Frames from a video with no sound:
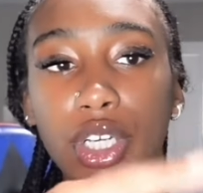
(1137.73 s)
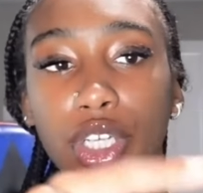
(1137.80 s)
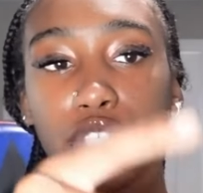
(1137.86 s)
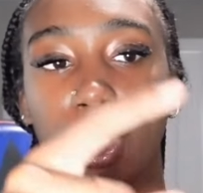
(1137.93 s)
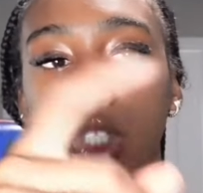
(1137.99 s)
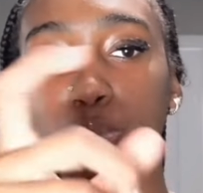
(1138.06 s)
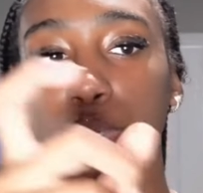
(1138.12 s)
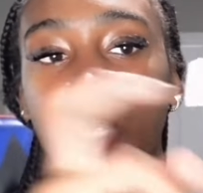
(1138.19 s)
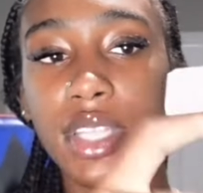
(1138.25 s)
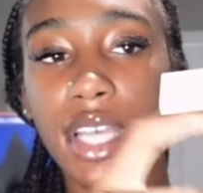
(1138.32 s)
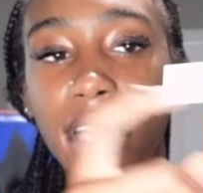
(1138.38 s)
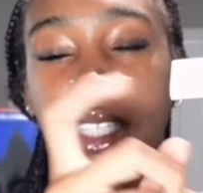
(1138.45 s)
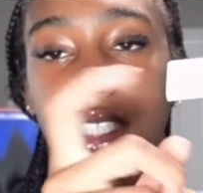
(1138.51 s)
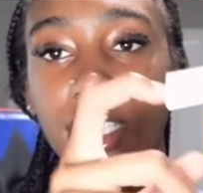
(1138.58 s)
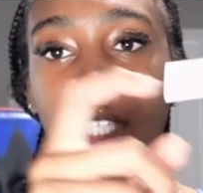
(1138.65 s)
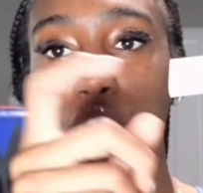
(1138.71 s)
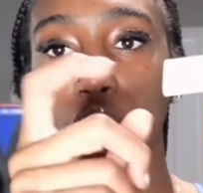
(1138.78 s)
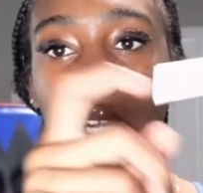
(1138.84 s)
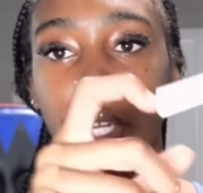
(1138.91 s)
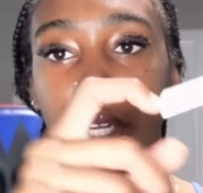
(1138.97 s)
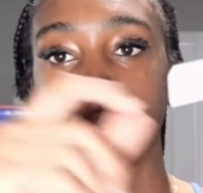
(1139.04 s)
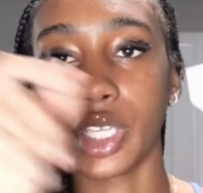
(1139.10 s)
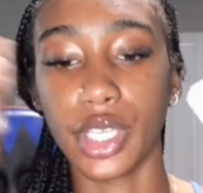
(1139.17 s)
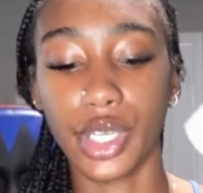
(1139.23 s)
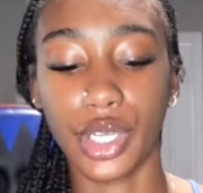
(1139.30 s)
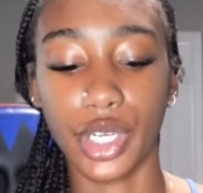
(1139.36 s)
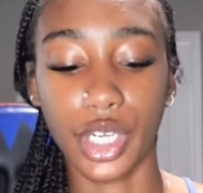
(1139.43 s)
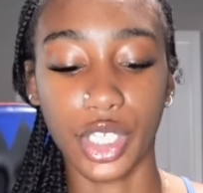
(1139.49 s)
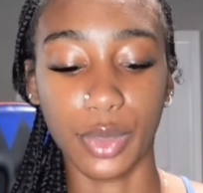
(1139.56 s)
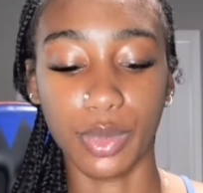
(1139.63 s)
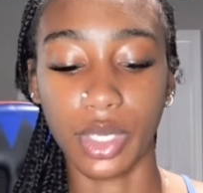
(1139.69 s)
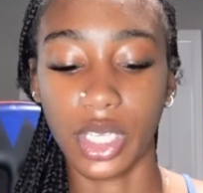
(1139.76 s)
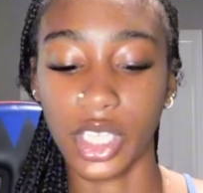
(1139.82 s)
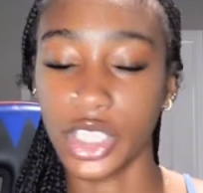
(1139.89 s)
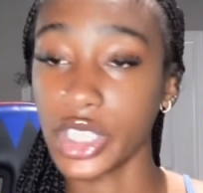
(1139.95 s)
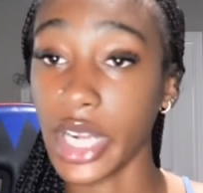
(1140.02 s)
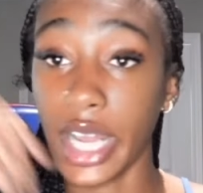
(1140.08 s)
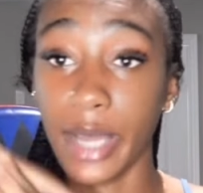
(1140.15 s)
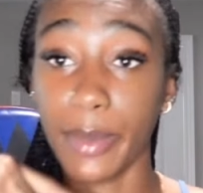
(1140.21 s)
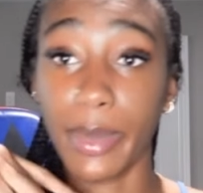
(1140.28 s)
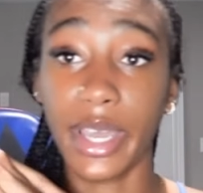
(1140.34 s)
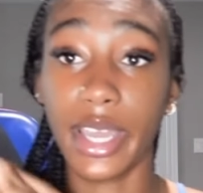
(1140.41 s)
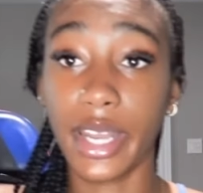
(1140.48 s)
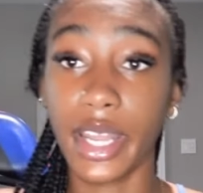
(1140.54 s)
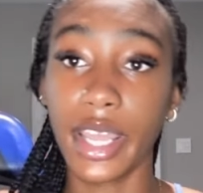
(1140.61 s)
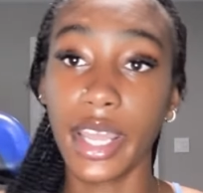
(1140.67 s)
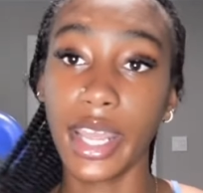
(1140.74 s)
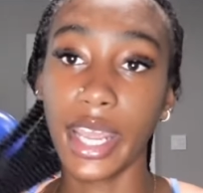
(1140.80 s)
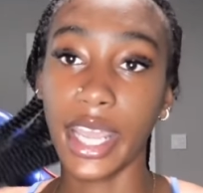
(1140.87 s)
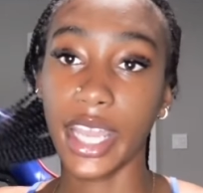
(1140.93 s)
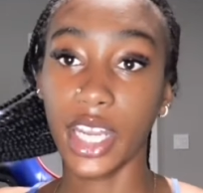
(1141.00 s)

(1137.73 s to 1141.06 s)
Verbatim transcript: You just put the SD card in here and you plug it into your iPad and